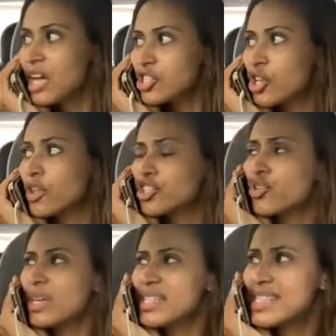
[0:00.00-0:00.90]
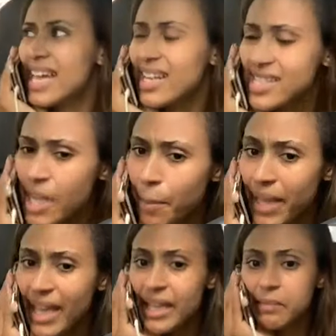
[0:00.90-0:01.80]
So that you can set us up
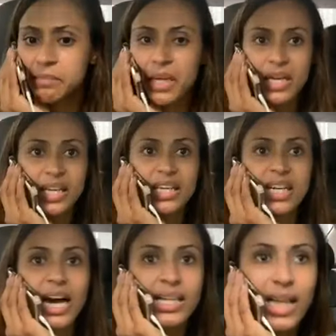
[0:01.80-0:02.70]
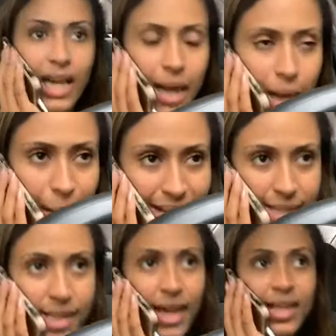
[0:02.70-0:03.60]
again.
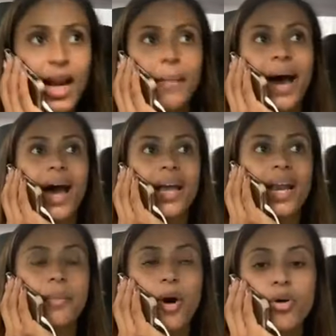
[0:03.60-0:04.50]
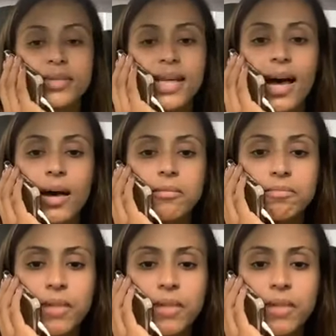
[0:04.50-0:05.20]
Ikandedebasiandalabahayalabahosa.